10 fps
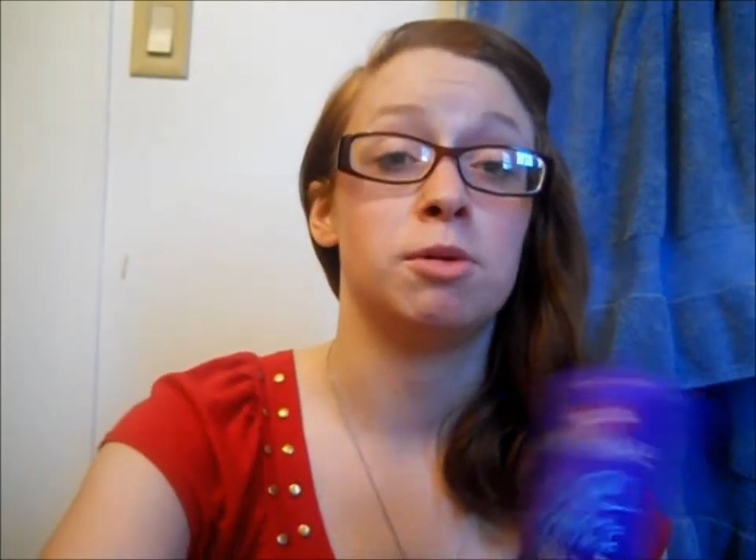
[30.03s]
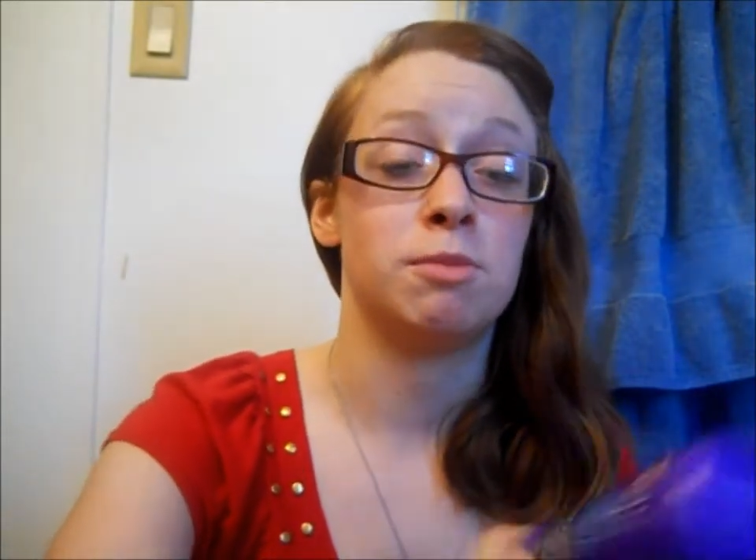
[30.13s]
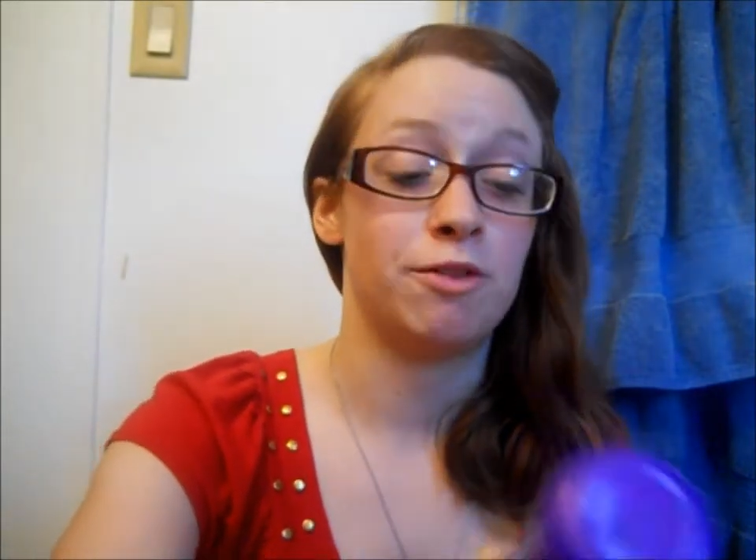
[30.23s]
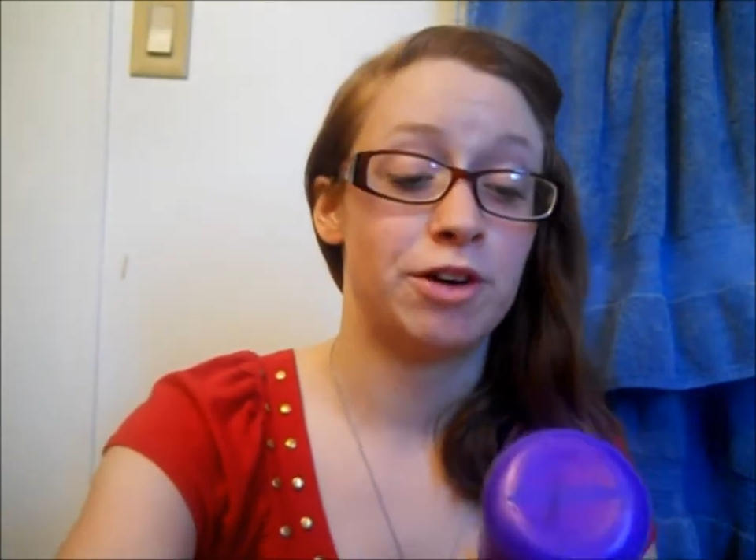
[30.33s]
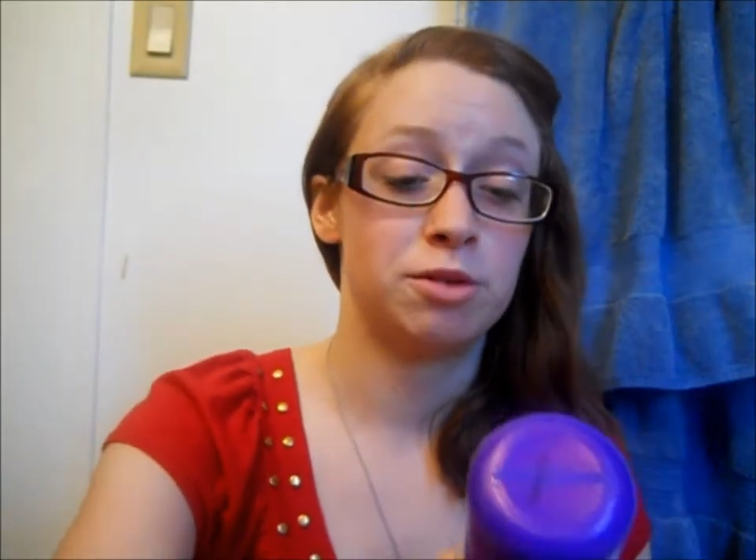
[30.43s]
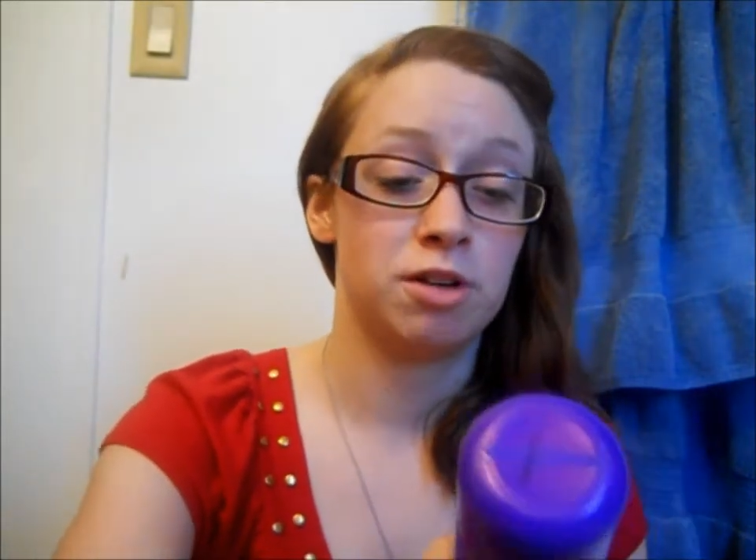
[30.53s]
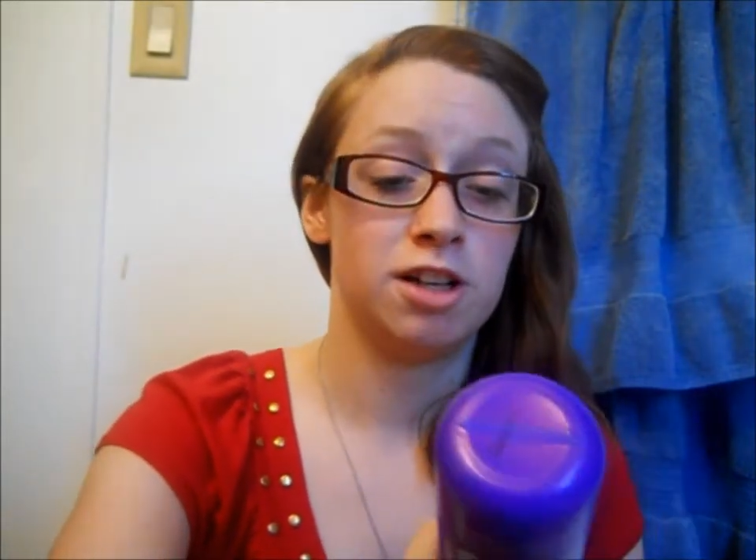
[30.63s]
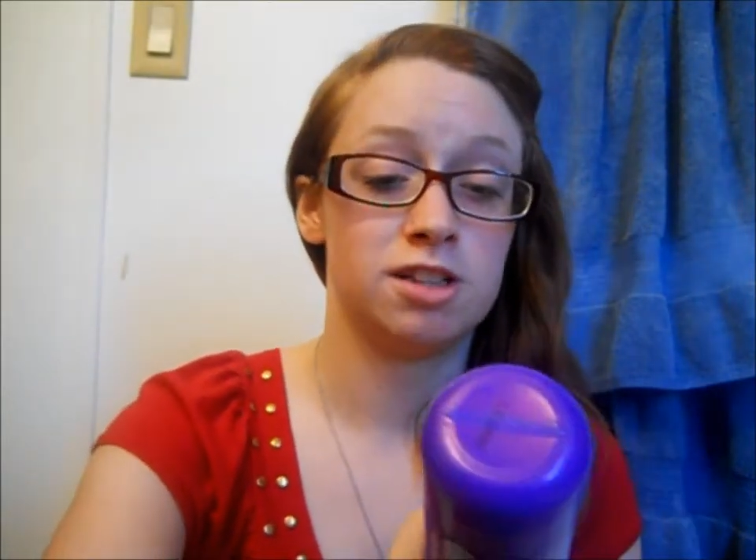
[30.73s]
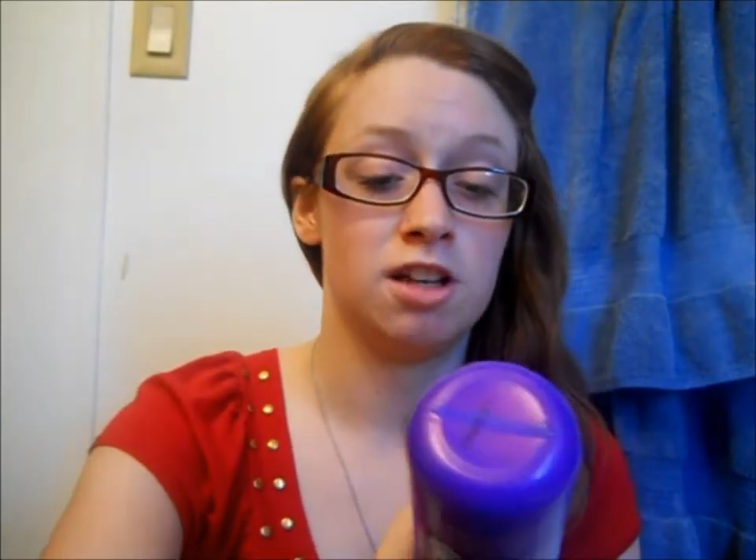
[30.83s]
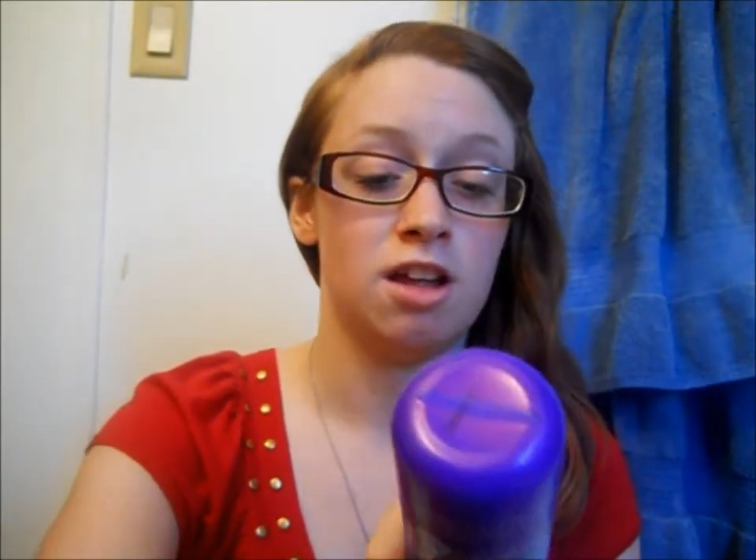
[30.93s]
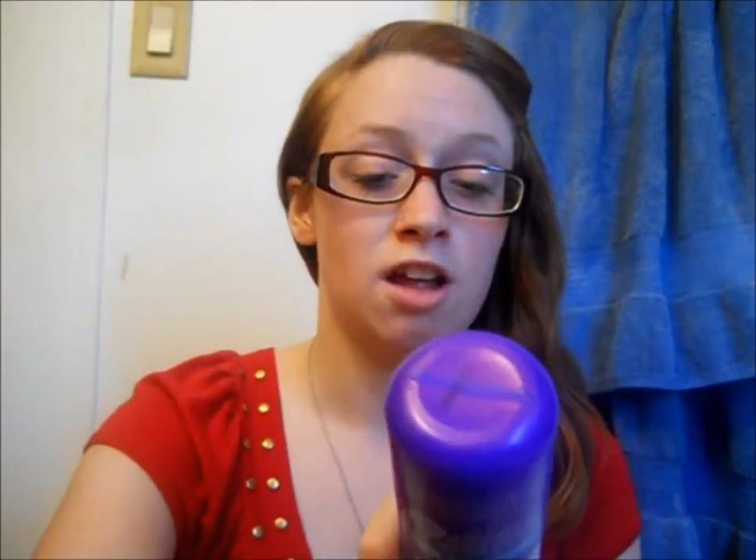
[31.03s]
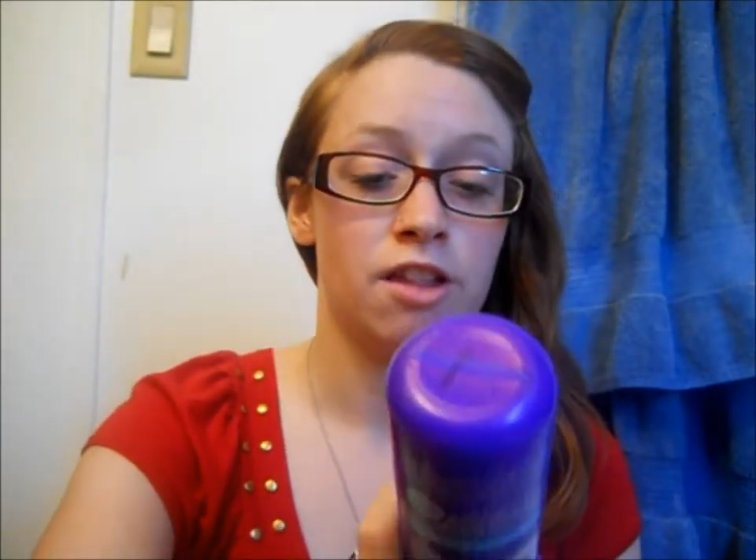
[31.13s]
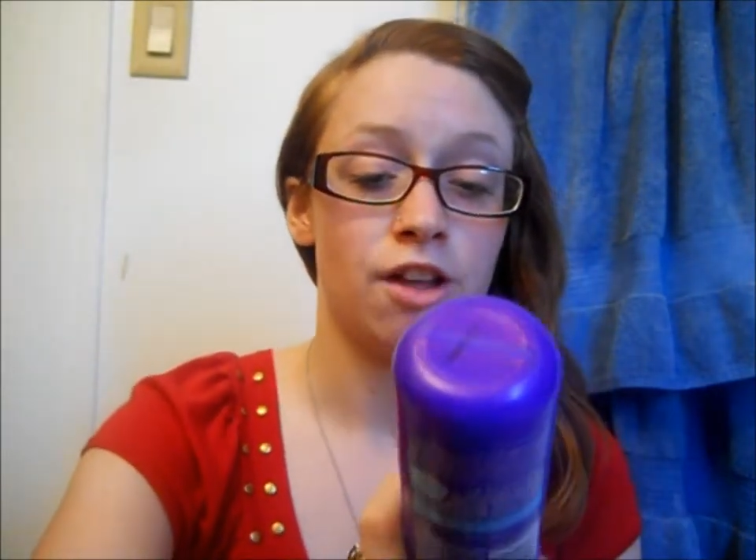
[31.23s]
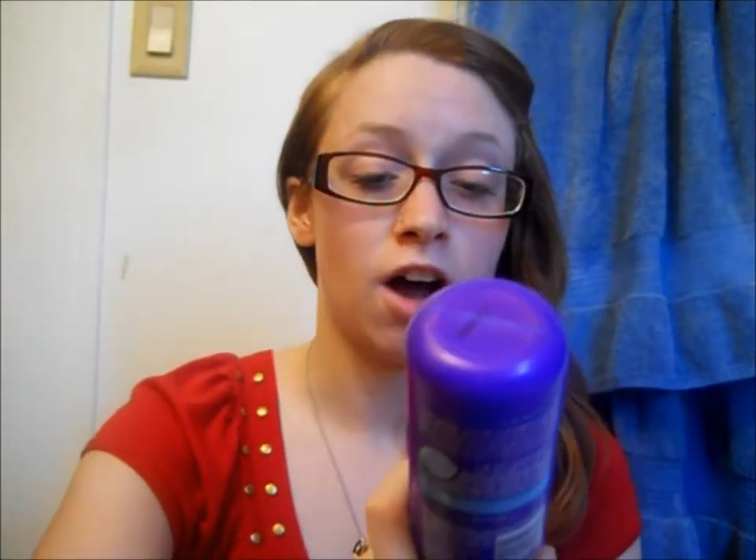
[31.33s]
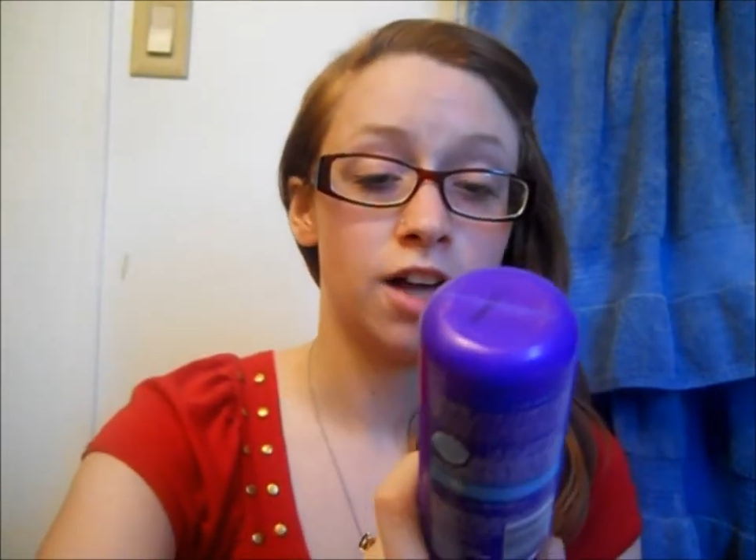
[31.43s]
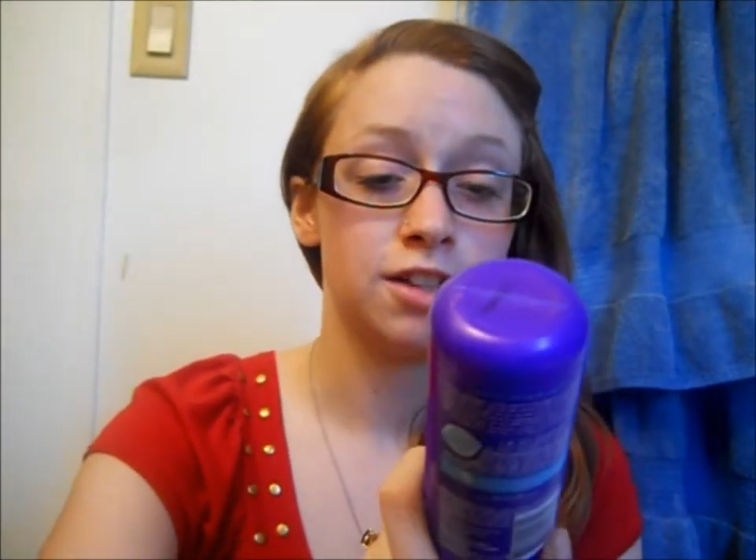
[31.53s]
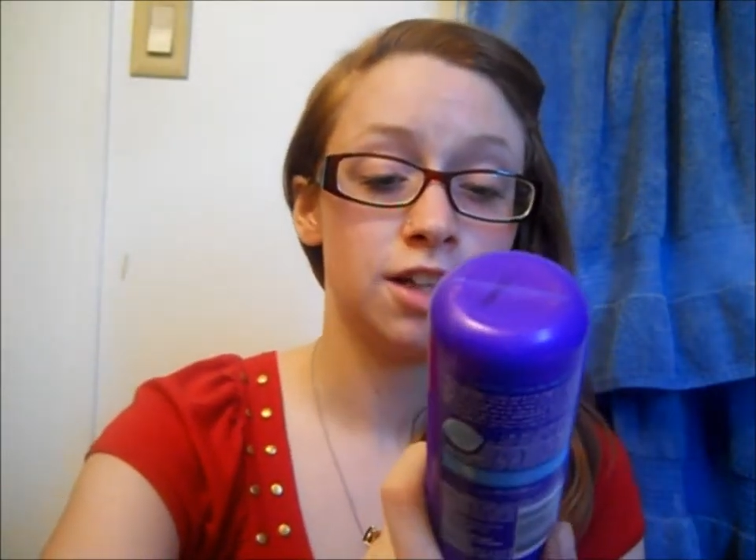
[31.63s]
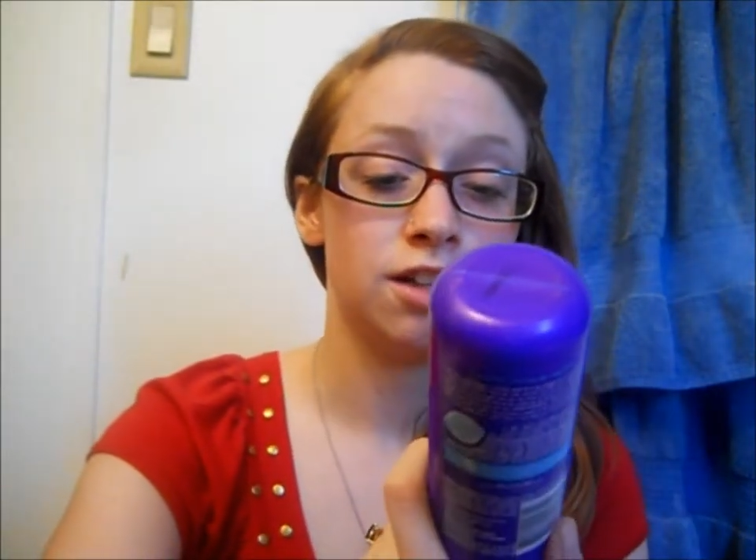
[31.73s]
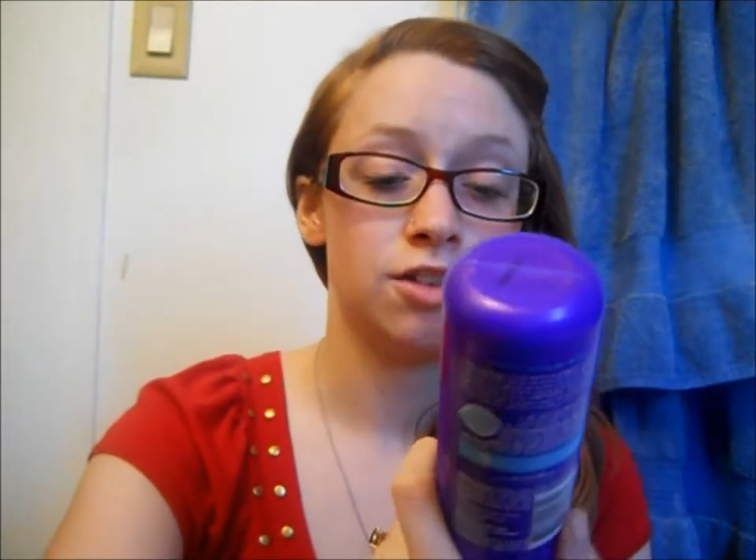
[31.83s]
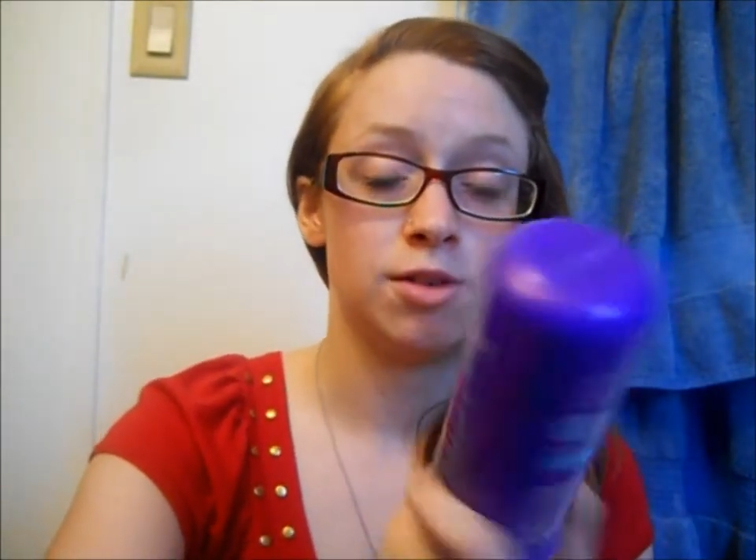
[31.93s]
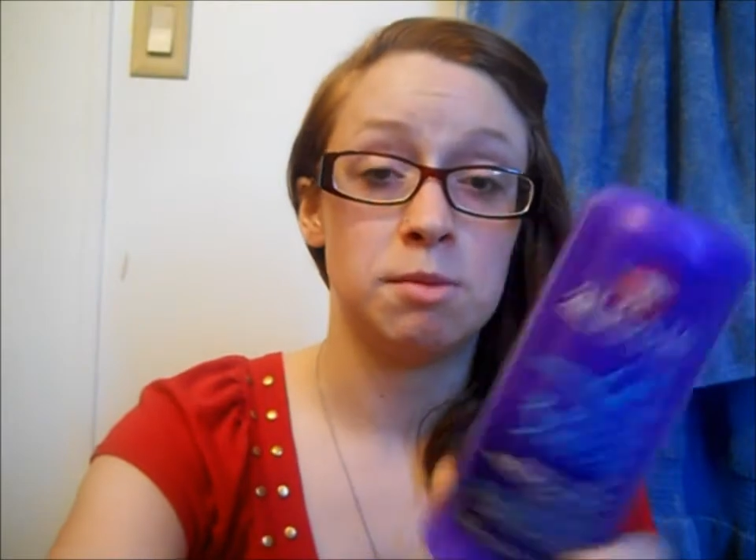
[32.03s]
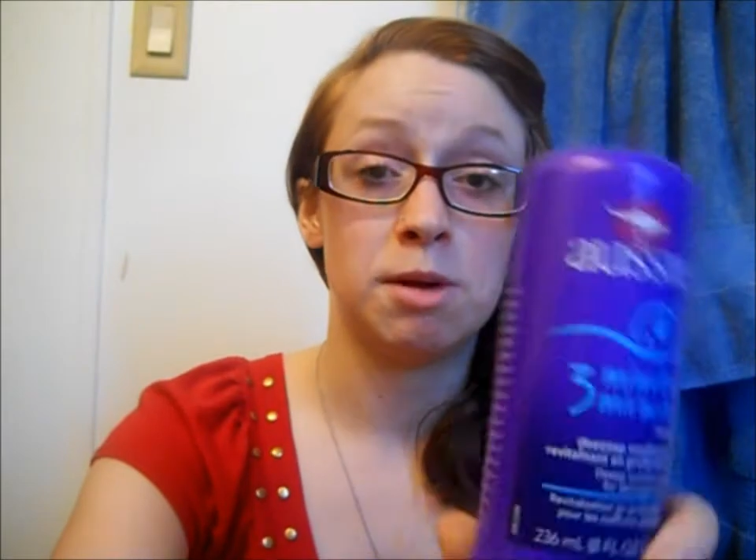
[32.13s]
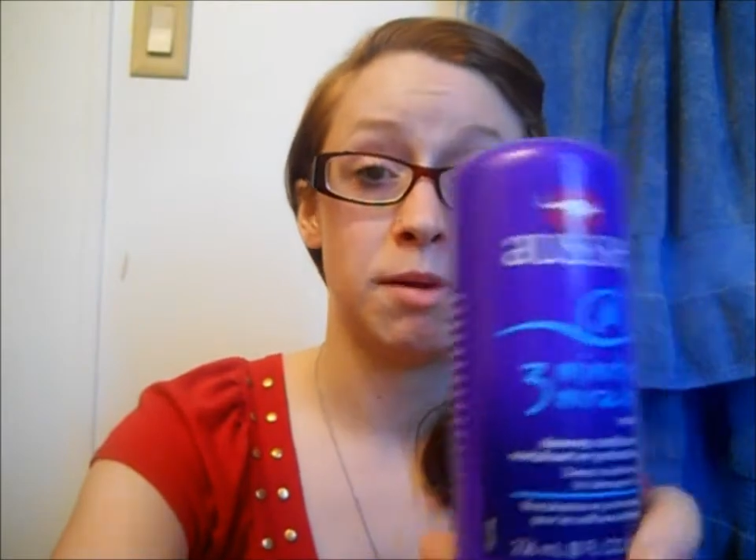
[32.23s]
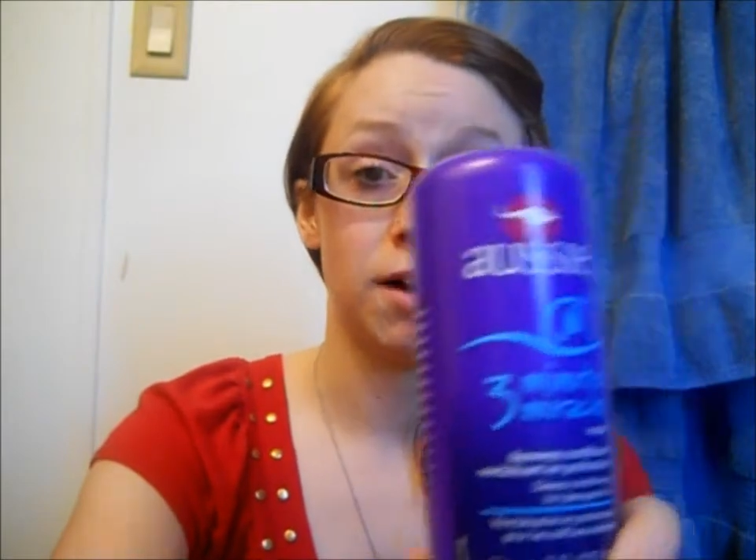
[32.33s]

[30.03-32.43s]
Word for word: but my first one is the Aussie Three Minute